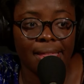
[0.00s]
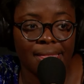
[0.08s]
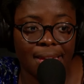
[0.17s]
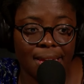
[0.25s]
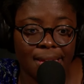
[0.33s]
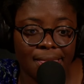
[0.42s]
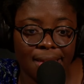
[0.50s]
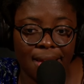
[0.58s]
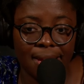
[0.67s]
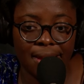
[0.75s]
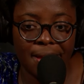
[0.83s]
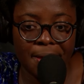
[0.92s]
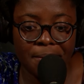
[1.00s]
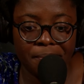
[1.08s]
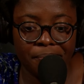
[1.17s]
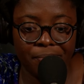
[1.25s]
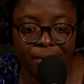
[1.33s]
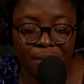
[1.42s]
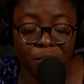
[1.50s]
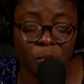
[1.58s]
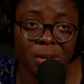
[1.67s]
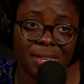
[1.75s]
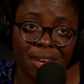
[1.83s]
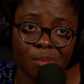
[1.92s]
I think that um, that
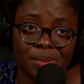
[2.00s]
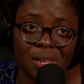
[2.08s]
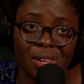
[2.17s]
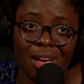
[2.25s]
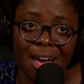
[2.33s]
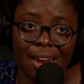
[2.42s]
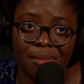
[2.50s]
books helped a lot.